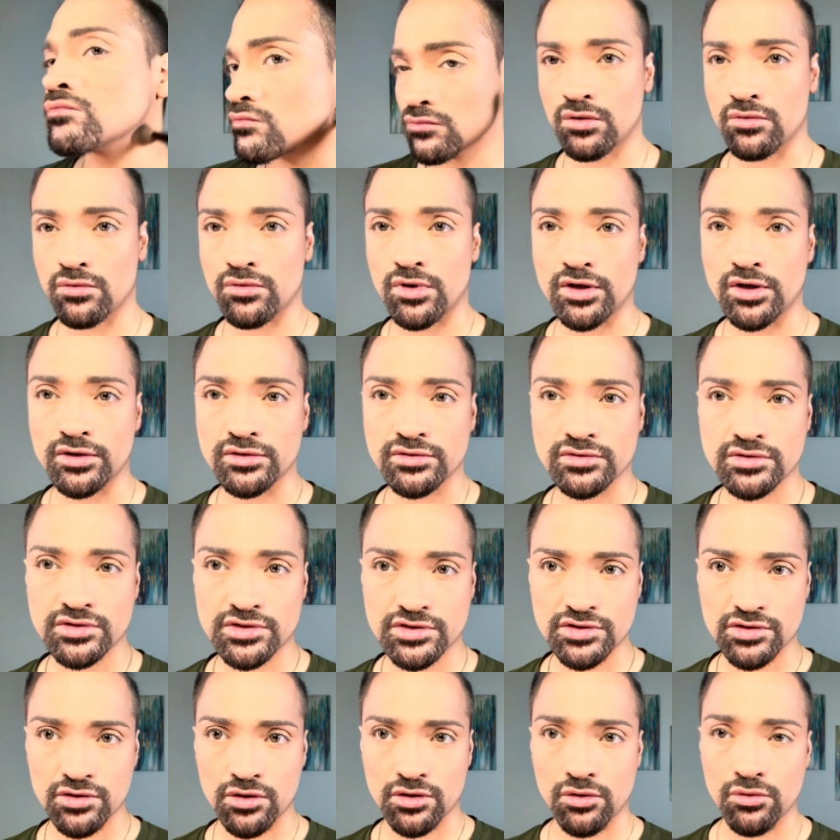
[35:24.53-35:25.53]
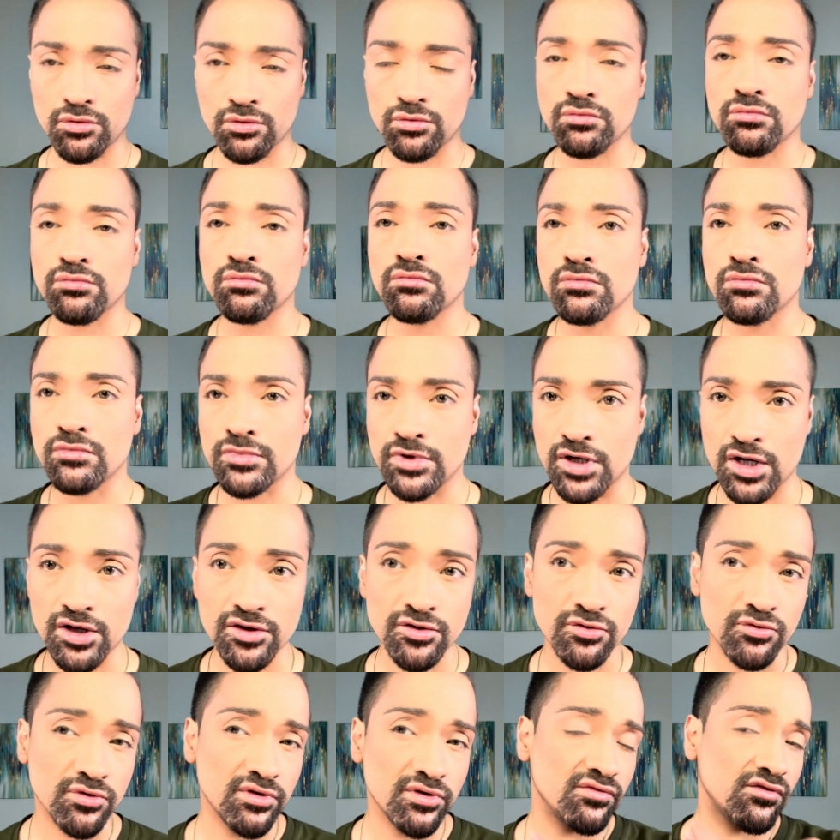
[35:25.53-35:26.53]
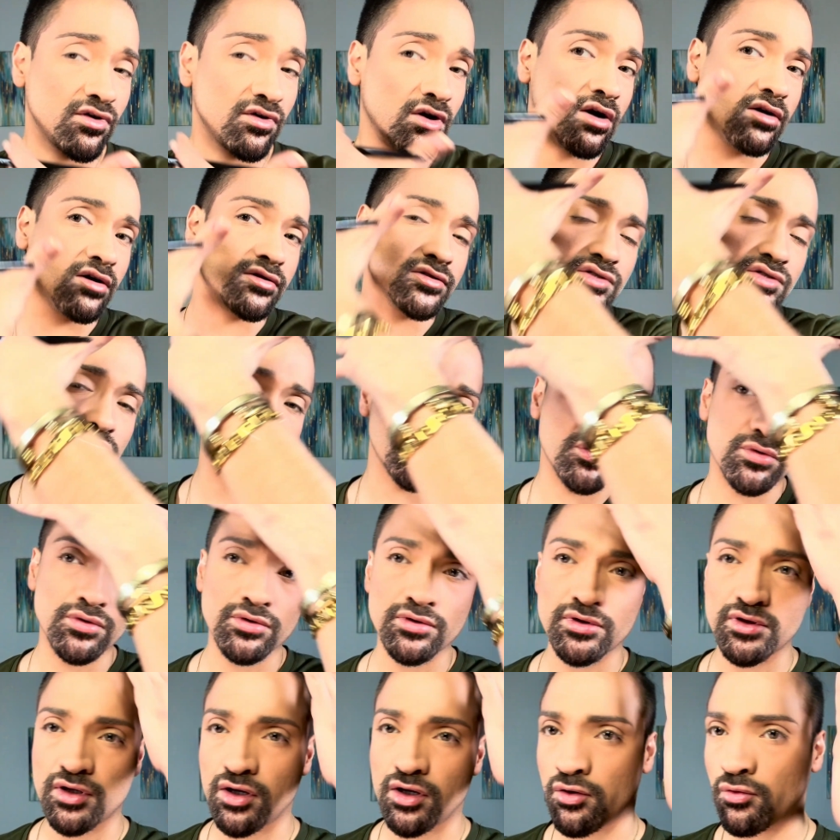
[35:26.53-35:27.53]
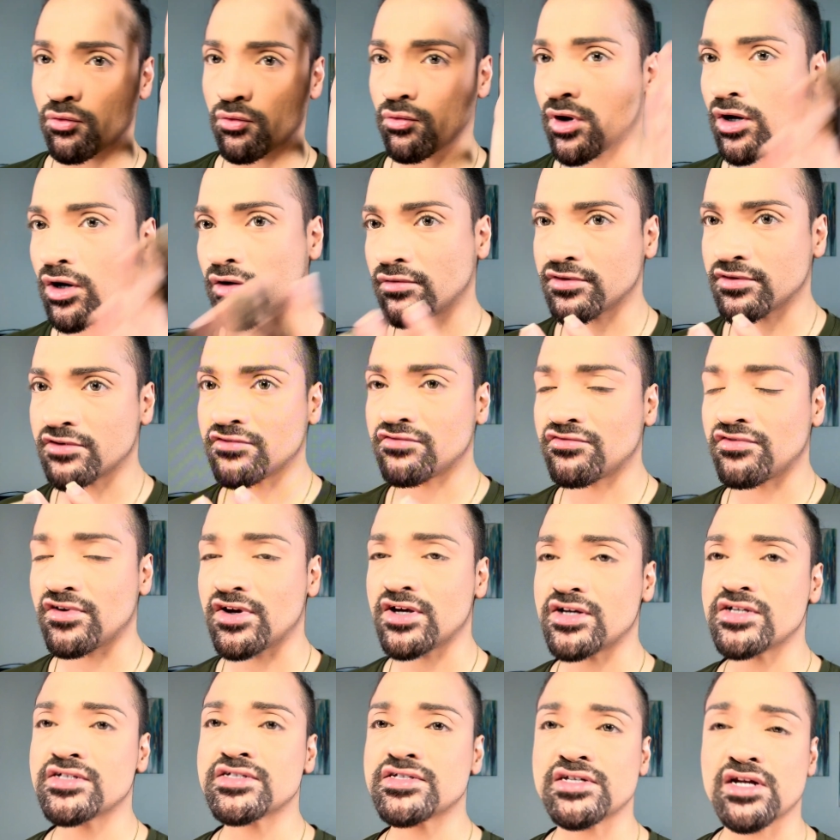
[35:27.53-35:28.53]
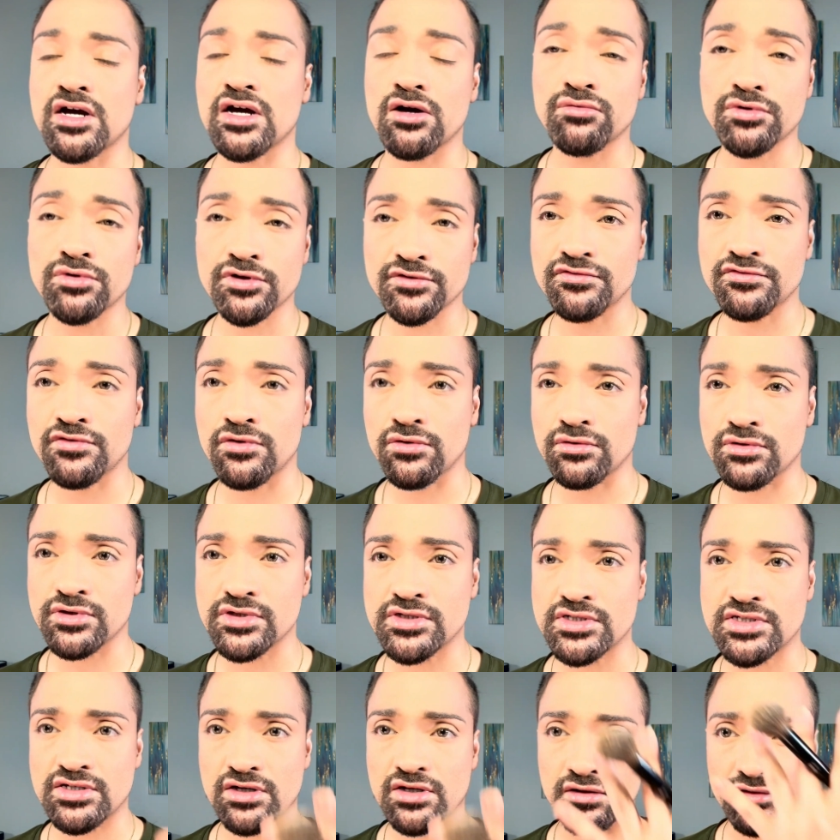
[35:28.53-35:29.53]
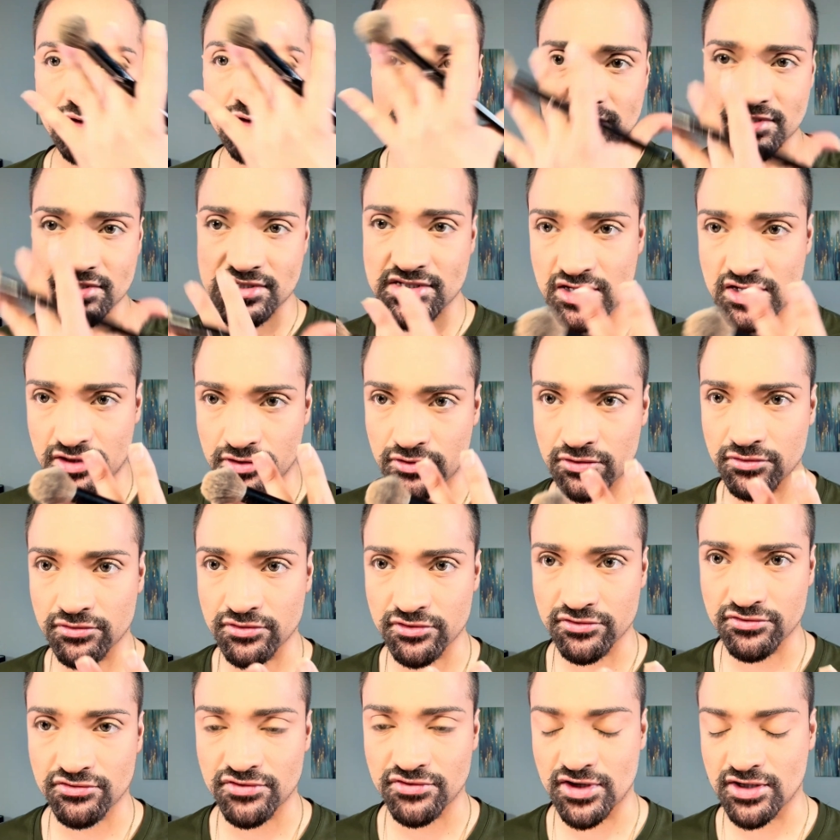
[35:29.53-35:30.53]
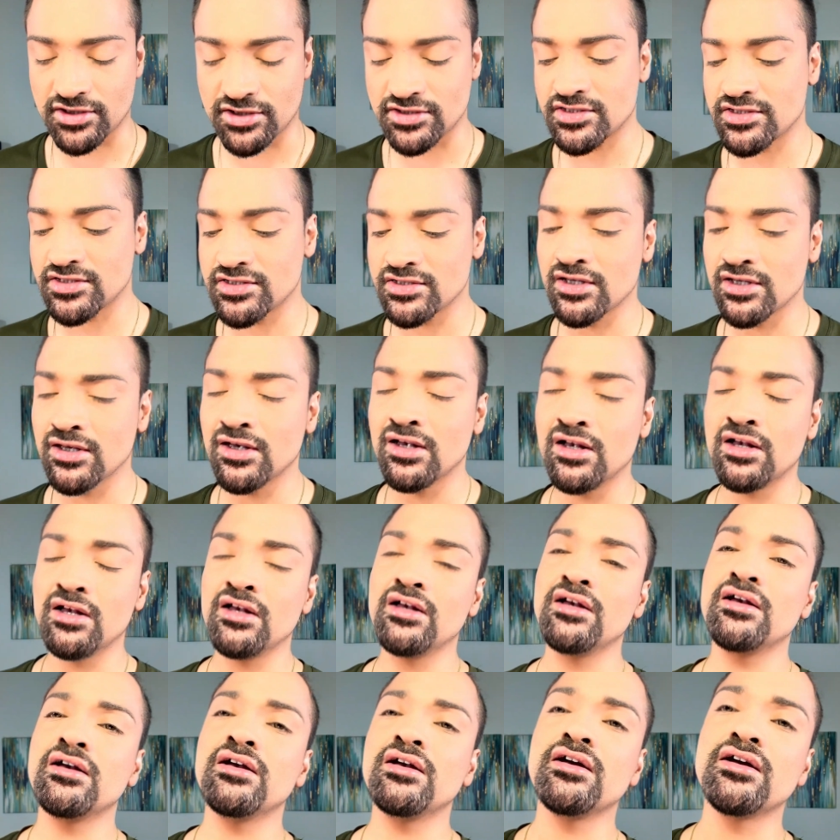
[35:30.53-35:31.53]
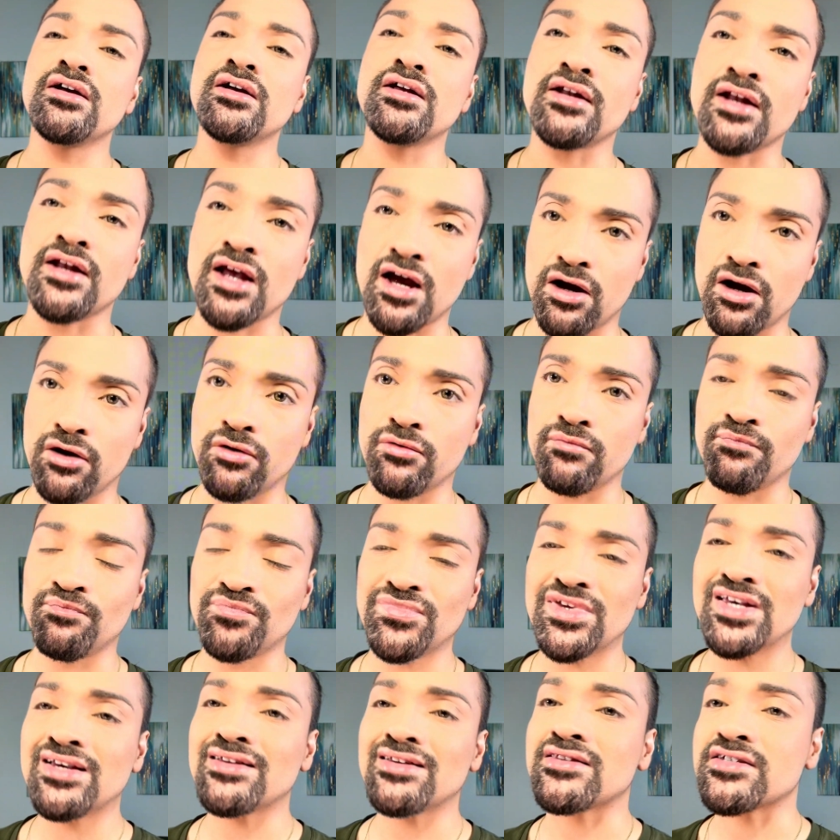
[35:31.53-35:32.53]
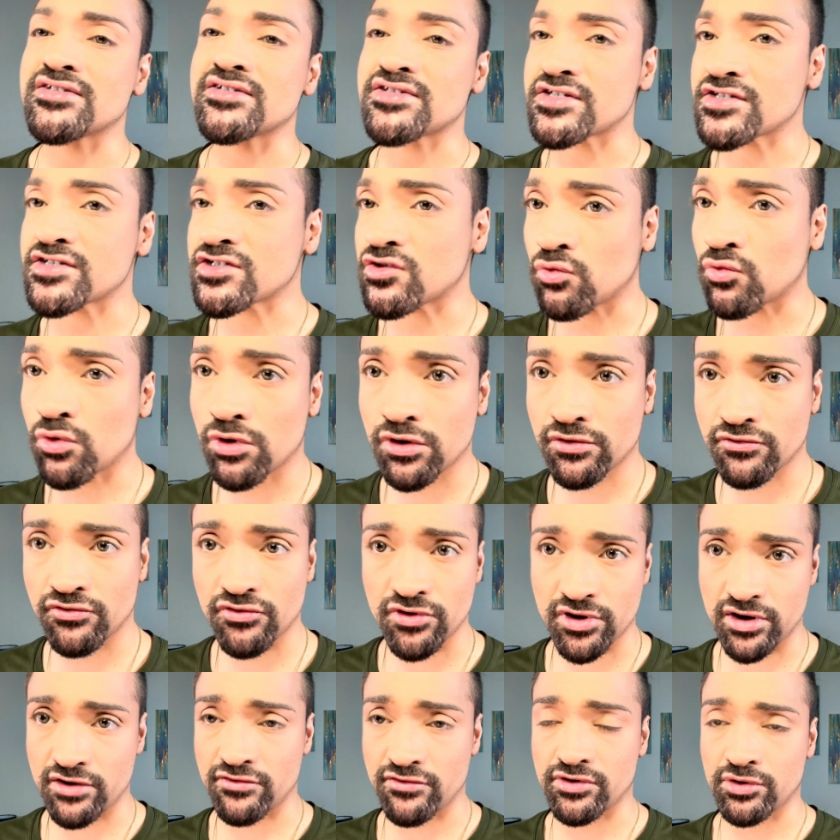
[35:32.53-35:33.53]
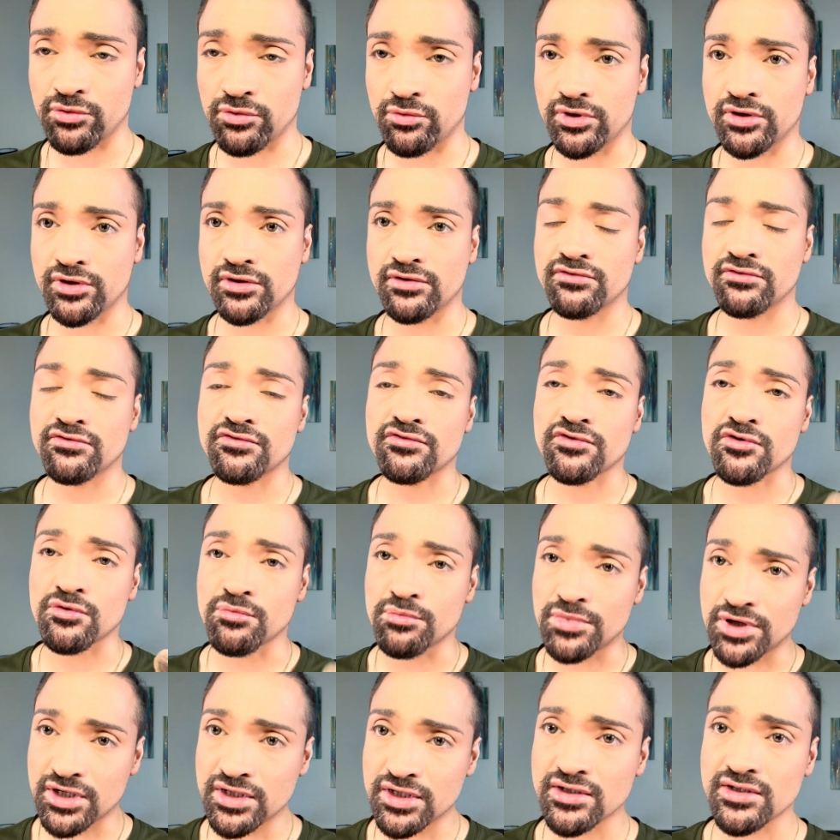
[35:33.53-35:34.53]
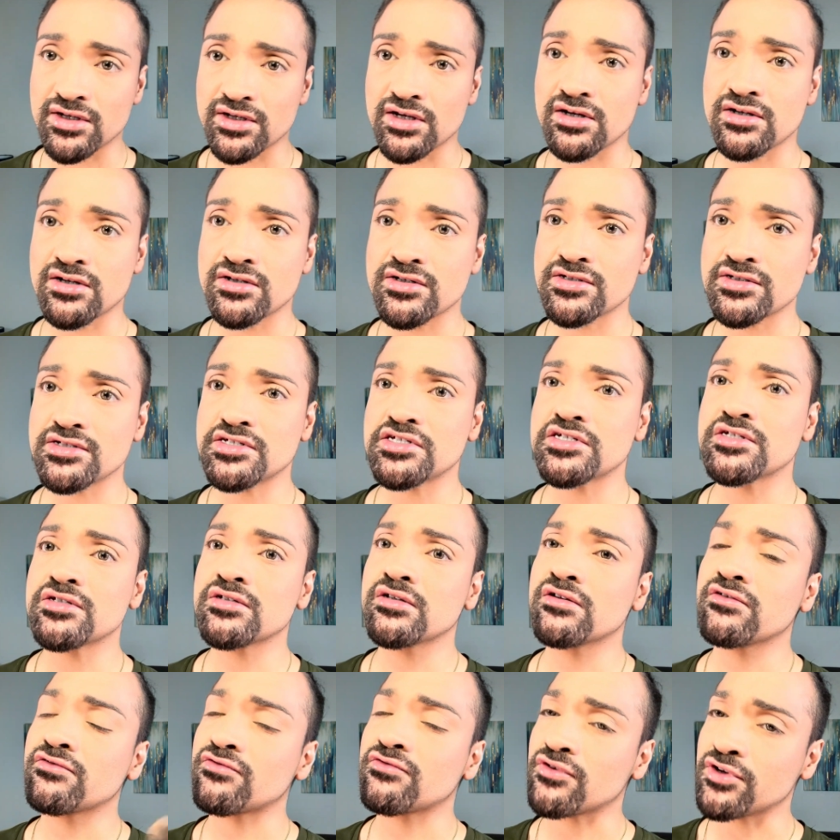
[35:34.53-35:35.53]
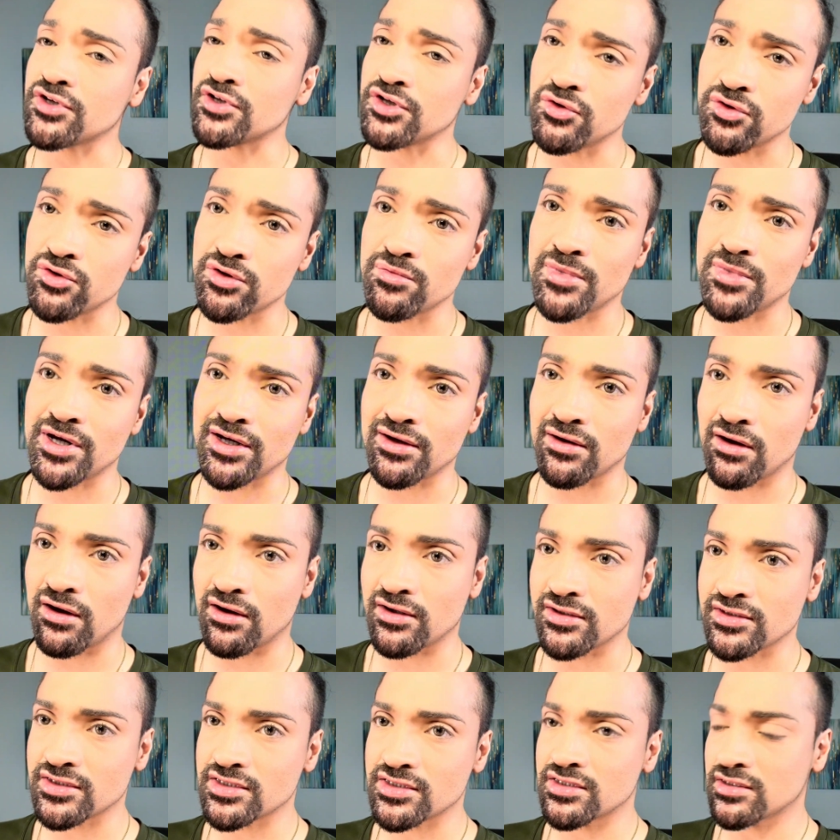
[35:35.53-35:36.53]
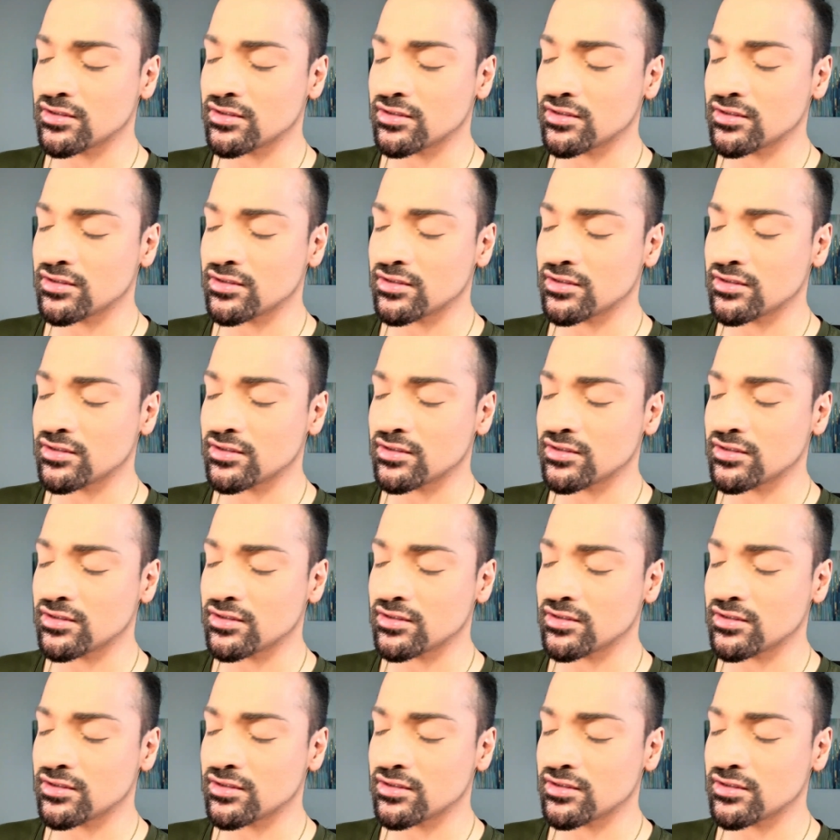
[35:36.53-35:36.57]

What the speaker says: All right, so now that we've contoured around the face, now I want to focus on the center of the face. Now, this doesn't work for everyone. For me, it does. For you, it may not.